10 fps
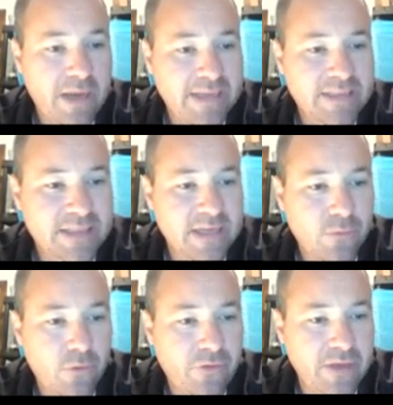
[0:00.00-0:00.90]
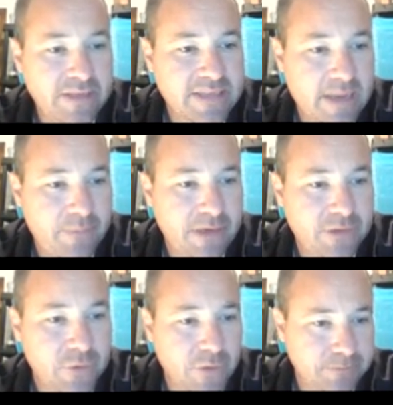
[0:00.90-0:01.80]
had several things happening
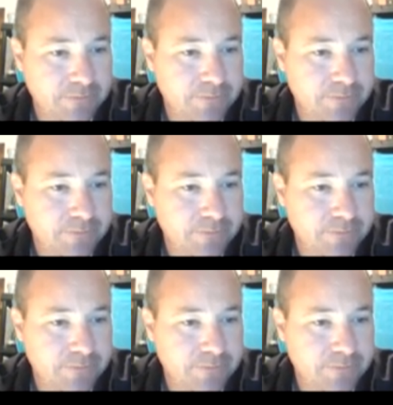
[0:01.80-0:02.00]
to it,